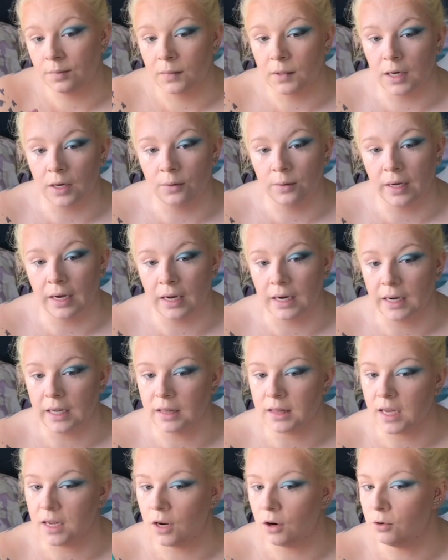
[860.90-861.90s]
Now we kind of
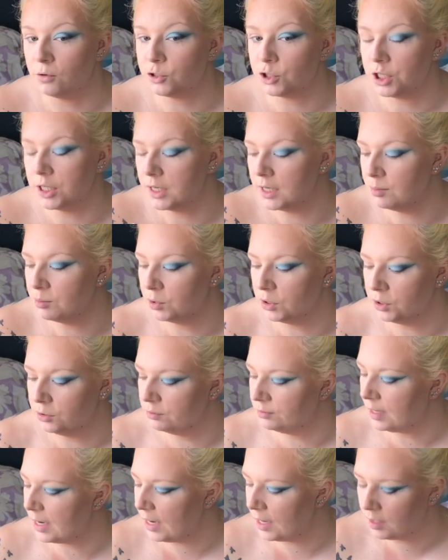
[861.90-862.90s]
get that oceany blue
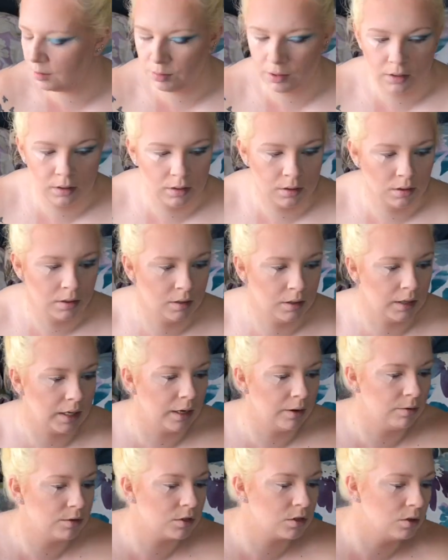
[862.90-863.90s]
vibe that
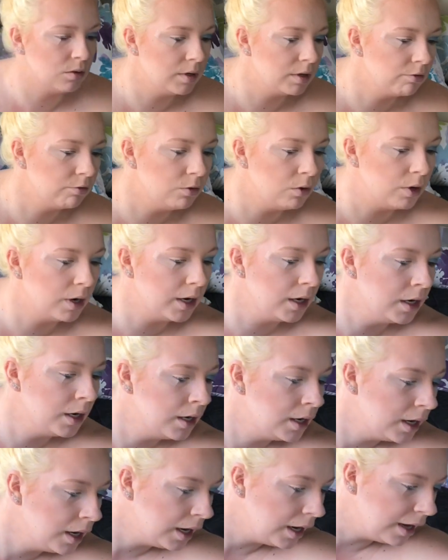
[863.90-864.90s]
I was going for.
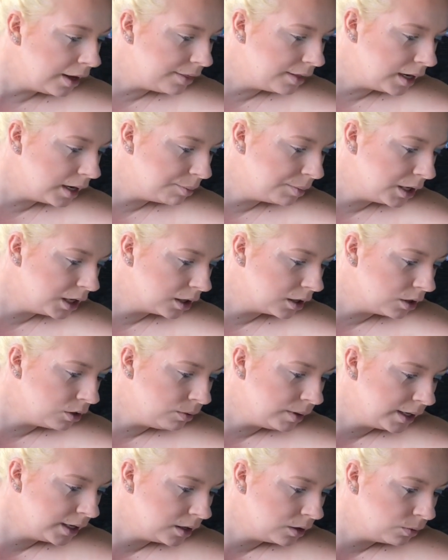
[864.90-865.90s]
And then I'm going to go
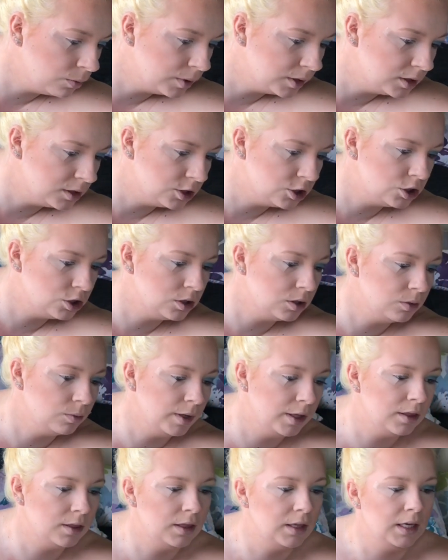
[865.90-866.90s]
in with
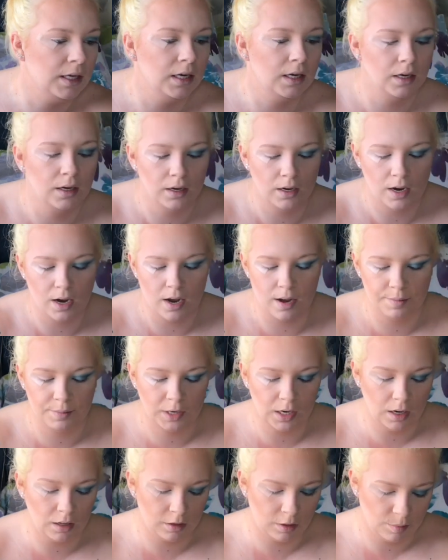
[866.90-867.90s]
the
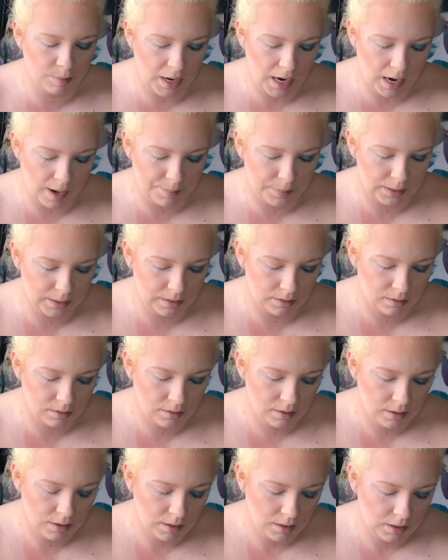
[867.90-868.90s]
ColourPop
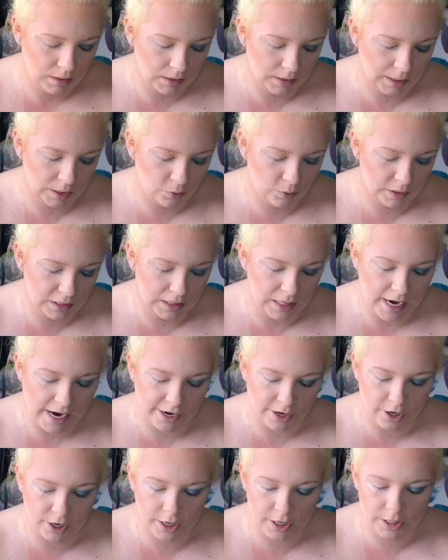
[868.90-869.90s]
liquid
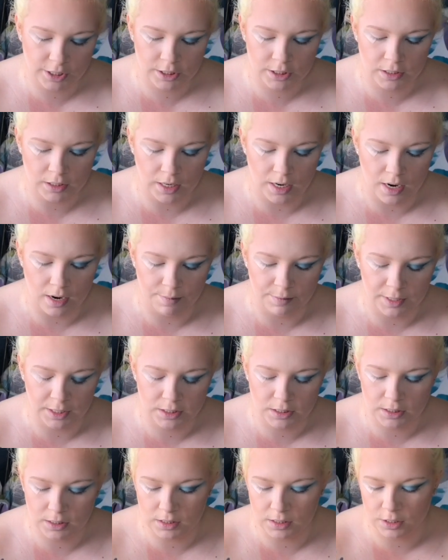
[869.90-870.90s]
liners.
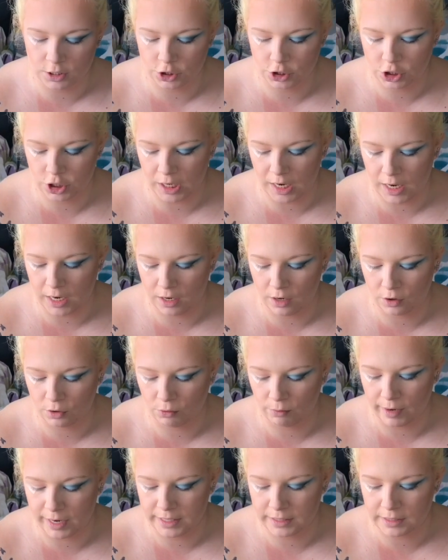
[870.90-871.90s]
This is in the shade
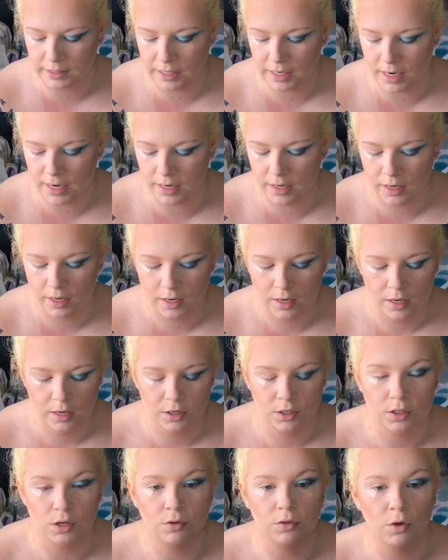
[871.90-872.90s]
Graceland,
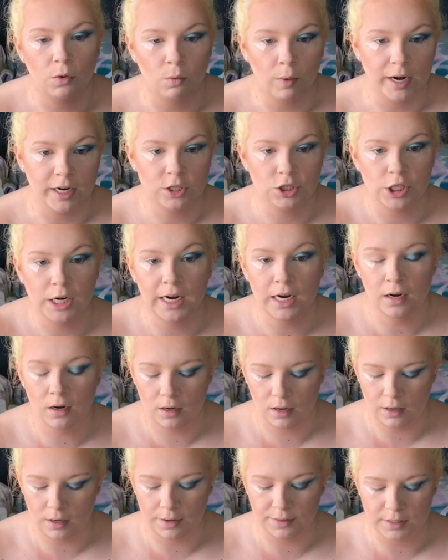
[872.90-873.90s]
so the white shade,
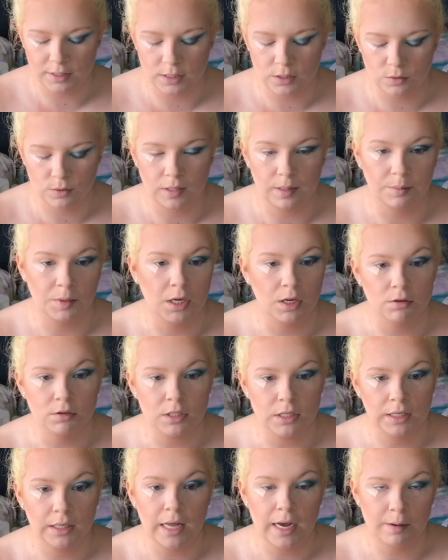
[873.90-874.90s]
and this is what I'm going to use
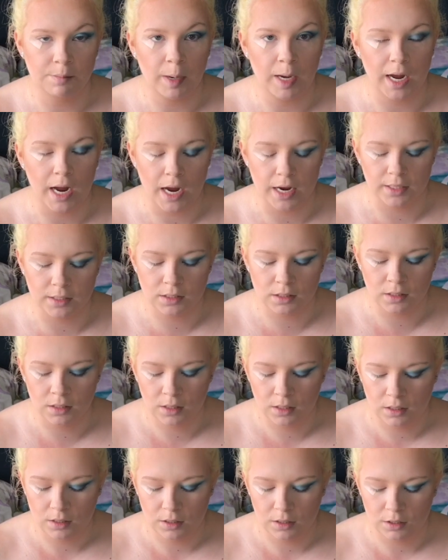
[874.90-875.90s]
to line my eyes
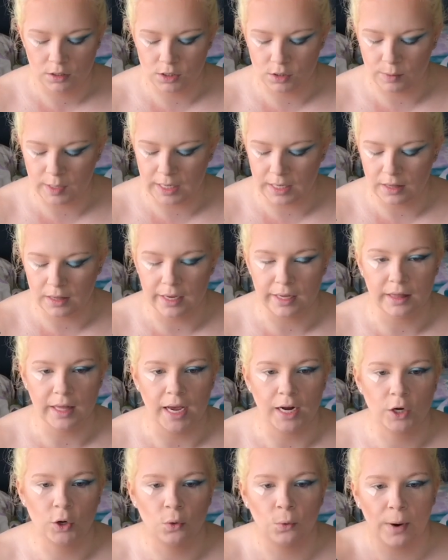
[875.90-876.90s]
so we get like
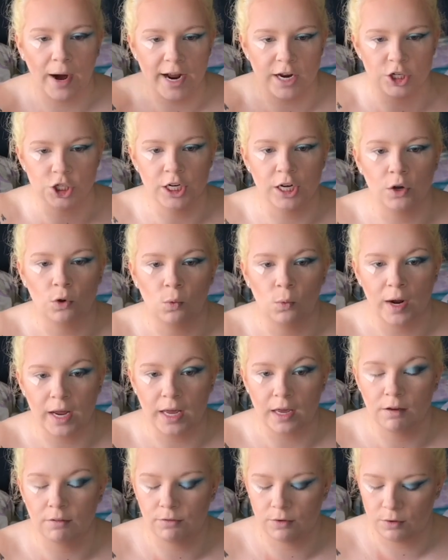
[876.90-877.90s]
that crashing
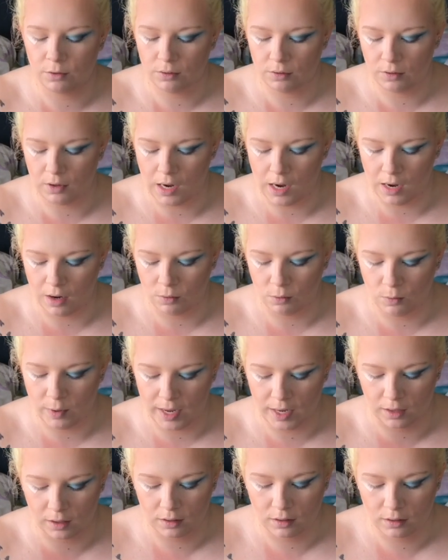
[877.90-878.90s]
wave
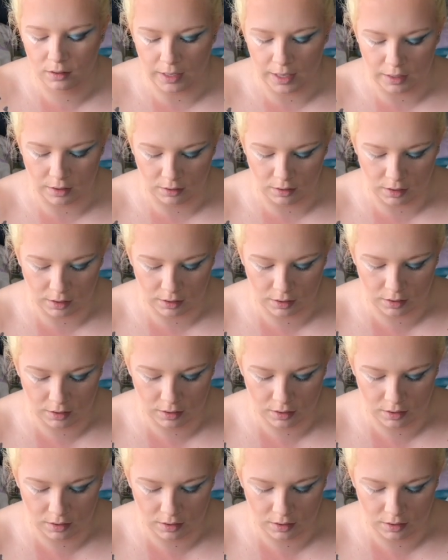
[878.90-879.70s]
wing kind of look.